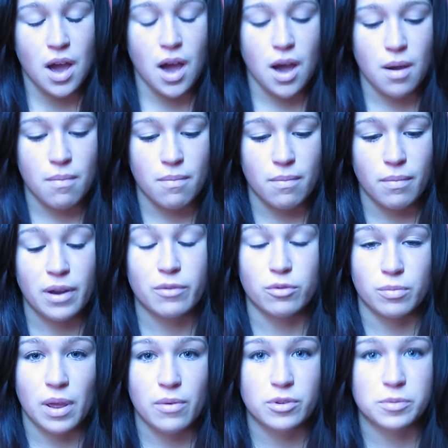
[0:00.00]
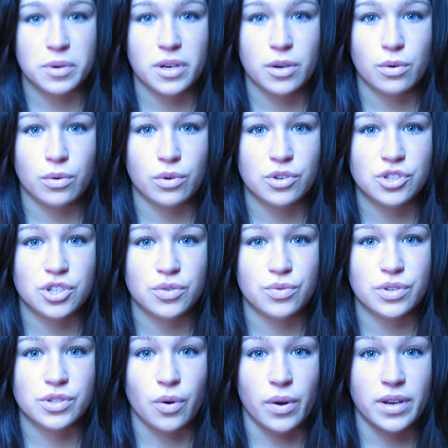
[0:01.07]
My roommate was pretty cool. She
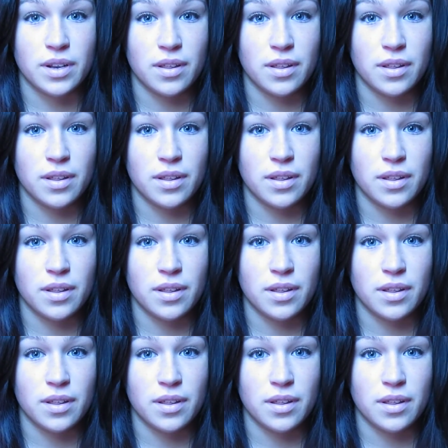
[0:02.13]
was going